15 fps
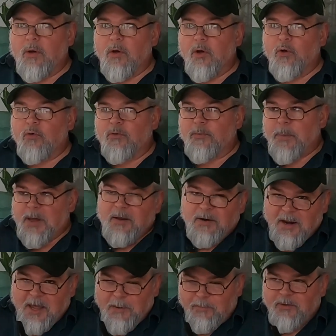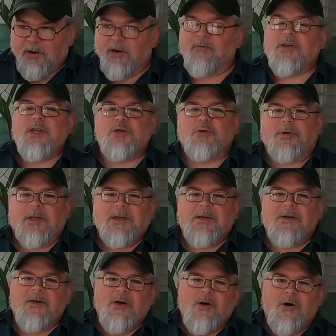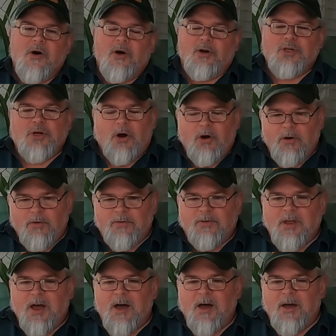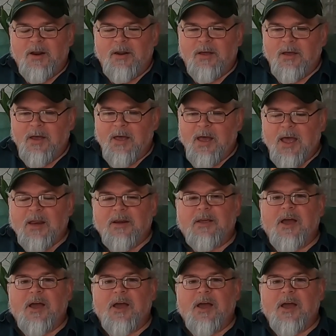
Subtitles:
whose pen names individually are Charles Todd and